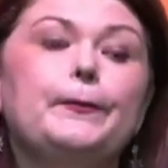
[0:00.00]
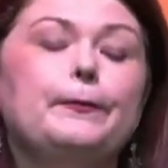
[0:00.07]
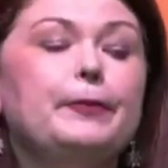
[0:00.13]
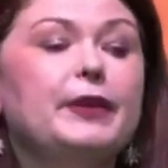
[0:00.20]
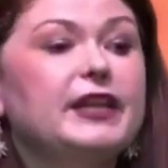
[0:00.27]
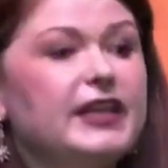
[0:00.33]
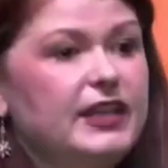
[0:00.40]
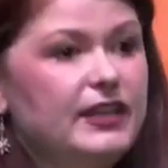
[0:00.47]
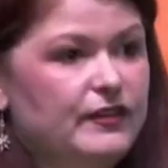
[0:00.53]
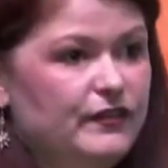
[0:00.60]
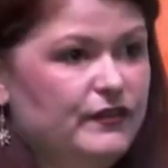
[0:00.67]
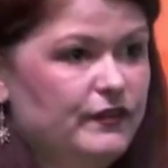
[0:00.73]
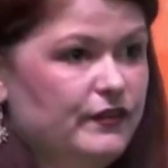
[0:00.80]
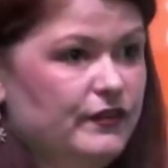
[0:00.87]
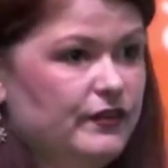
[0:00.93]
But
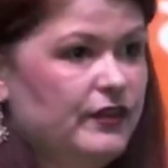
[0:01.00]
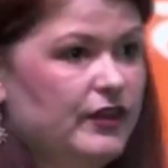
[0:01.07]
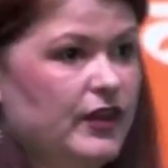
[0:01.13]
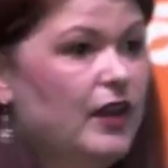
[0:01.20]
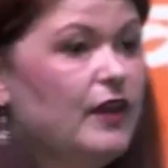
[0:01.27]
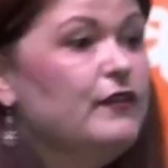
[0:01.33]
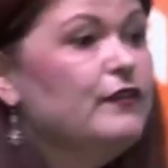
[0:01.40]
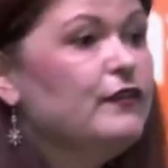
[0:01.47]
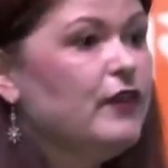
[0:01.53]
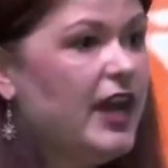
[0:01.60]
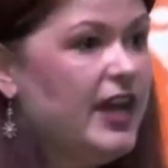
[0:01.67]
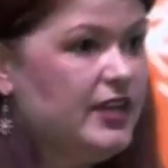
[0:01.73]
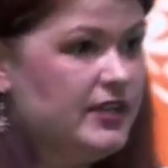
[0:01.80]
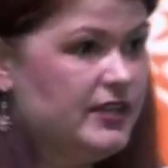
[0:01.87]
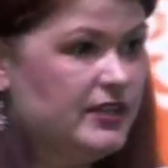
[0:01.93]
if a
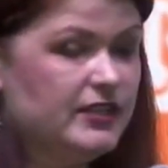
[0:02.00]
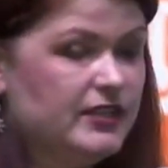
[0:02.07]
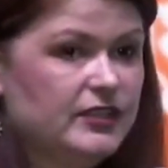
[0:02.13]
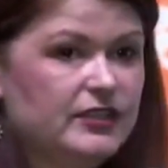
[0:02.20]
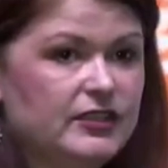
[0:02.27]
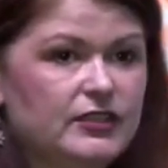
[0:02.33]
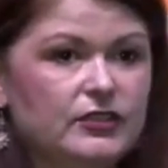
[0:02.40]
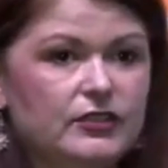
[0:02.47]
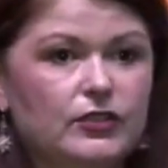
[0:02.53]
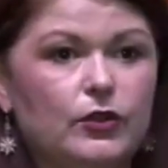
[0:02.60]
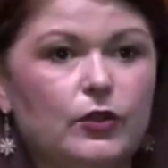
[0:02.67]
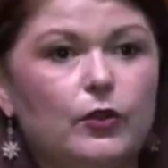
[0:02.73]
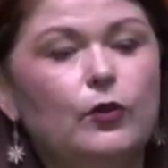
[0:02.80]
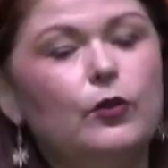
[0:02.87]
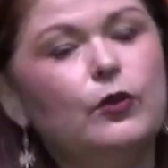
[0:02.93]
friend
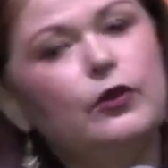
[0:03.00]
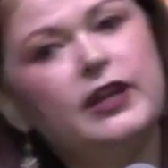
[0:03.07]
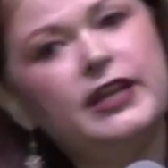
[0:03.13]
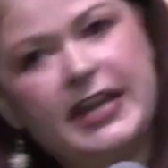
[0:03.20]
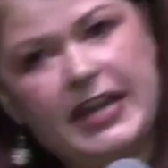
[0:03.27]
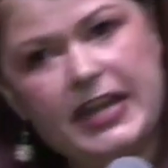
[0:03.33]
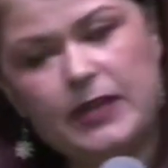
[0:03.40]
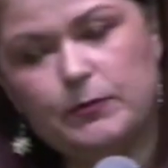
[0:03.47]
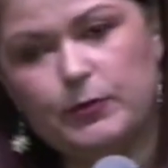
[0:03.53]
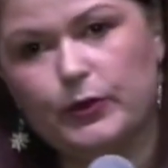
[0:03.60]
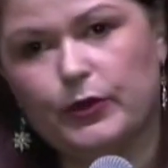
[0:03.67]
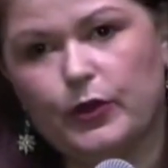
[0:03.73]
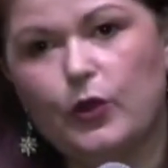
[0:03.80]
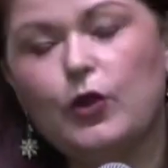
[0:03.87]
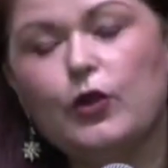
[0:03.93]
or a
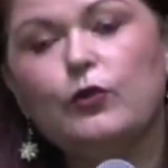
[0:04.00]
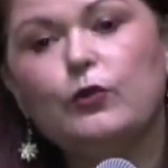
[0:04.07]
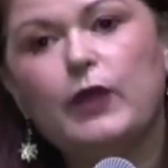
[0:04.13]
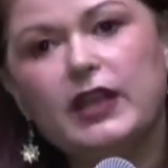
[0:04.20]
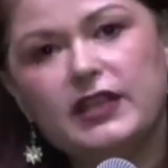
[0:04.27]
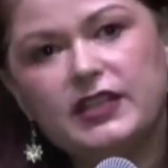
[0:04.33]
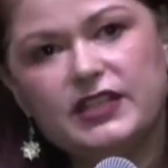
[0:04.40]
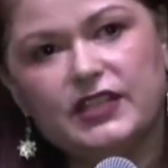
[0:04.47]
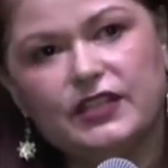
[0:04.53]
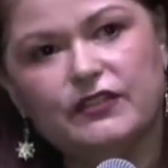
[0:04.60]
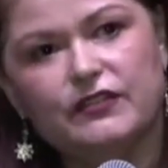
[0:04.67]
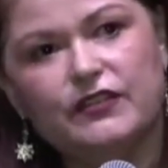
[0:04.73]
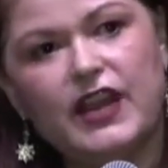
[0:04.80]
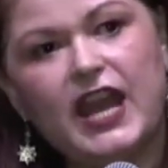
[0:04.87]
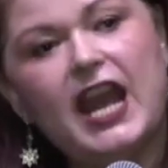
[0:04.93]
neighbor or a
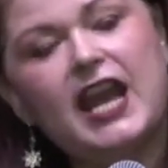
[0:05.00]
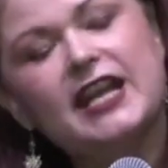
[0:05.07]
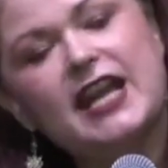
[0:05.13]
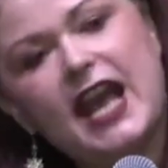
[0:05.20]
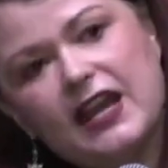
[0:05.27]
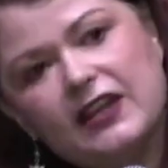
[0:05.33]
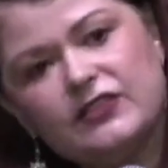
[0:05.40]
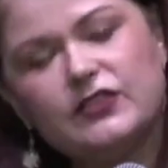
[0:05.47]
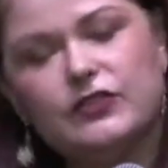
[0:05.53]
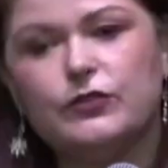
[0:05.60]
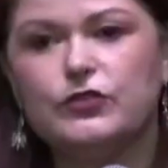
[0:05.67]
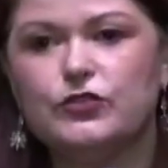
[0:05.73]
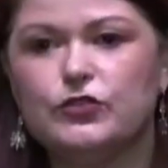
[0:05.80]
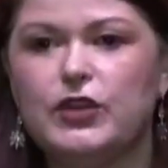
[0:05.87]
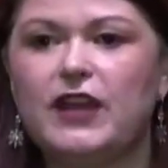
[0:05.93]
relative had asked
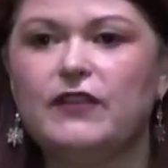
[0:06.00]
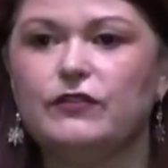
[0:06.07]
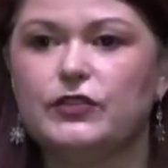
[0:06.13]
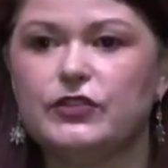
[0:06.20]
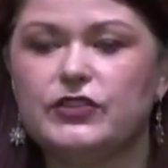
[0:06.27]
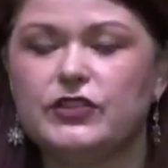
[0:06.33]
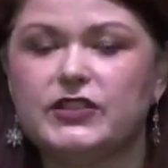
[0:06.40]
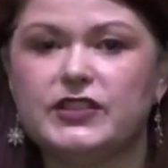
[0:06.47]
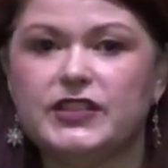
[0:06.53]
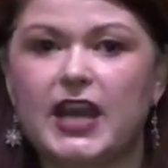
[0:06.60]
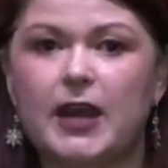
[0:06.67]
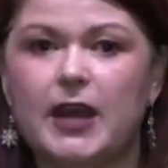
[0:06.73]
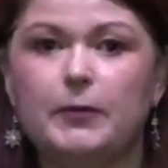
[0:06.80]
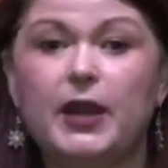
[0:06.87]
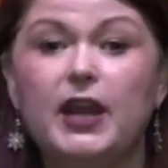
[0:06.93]
those travelers to
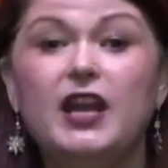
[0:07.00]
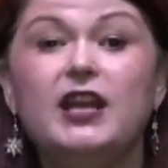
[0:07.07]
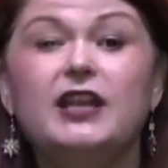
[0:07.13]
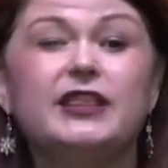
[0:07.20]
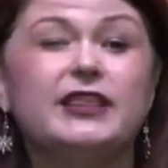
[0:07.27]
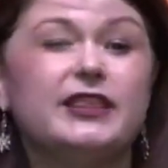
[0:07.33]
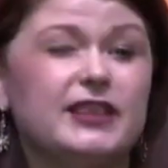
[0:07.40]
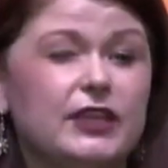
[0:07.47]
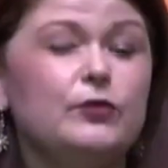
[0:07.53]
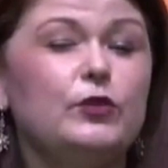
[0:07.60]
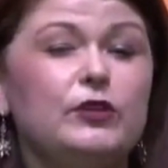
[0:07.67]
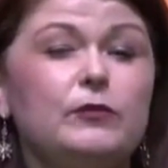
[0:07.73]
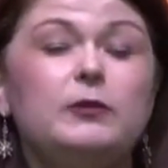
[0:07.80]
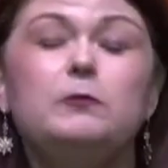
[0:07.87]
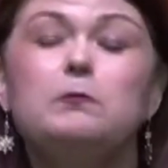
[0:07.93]
stop, they would
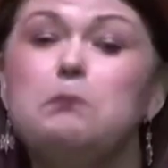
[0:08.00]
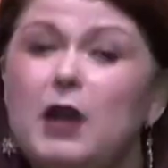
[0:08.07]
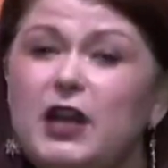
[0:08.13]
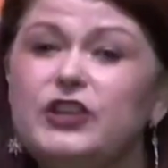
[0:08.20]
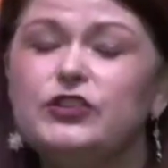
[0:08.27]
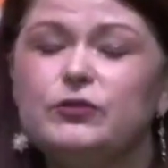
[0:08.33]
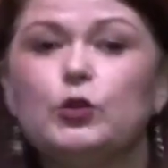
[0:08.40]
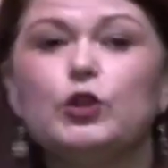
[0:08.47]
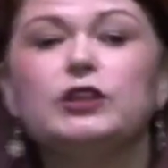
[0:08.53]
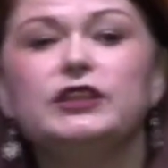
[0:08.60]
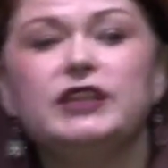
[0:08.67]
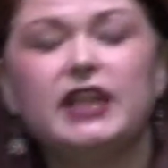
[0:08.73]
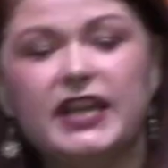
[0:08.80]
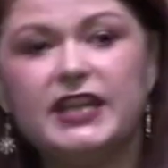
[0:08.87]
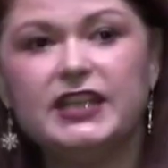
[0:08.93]
have been much more
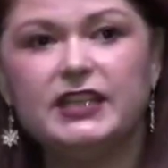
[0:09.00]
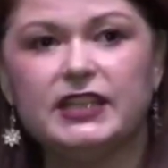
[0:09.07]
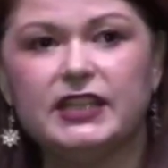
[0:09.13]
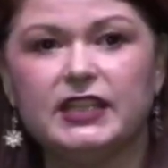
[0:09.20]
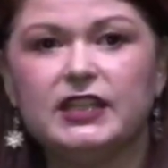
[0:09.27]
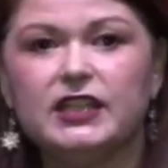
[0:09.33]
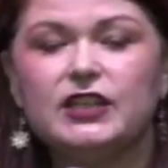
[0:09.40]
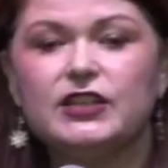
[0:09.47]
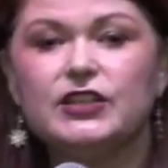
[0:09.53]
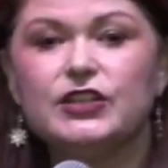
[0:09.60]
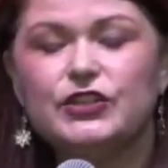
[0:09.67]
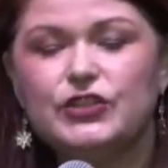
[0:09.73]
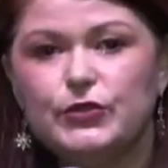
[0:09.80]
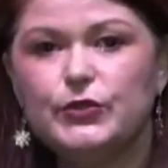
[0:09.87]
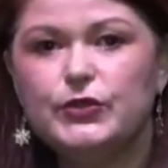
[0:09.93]
likely to
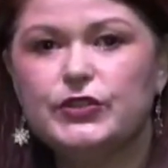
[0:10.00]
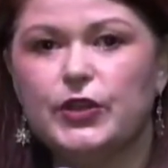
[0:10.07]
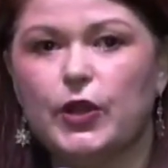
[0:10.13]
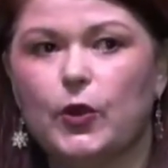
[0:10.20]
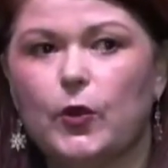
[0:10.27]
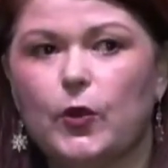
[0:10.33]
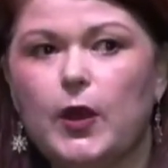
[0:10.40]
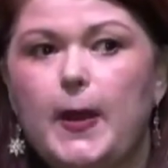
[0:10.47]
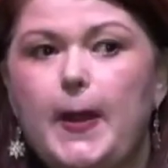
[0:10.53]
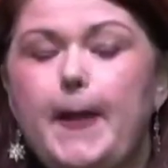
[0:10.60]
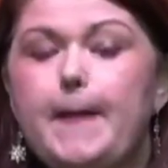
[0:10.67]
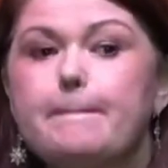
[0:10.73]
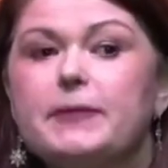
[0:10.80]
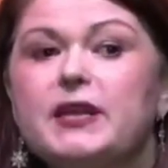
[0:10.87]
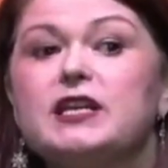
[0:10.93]
do so,
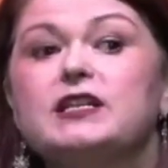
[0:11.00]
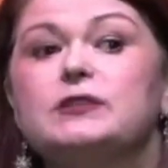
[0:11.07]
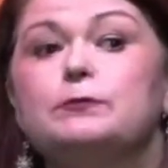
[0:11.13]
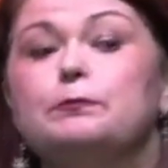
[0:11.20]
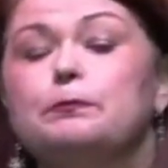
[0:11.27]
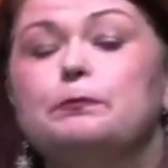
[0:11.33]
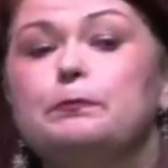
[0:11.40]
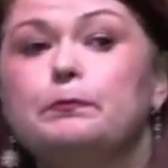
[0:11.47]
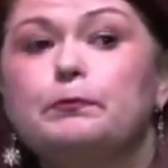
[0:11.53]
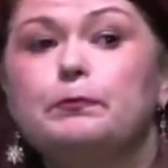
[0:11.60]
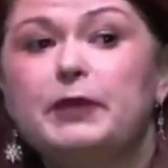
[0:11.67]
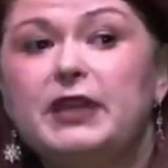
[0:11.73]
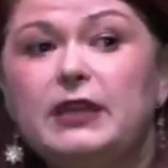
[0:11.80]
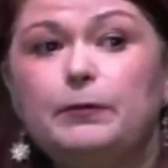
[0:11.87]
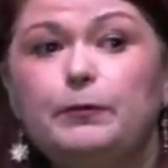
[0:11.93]
because
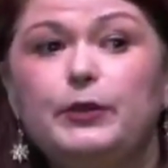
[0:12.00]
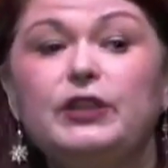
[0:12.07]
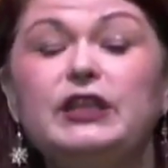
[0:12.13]
people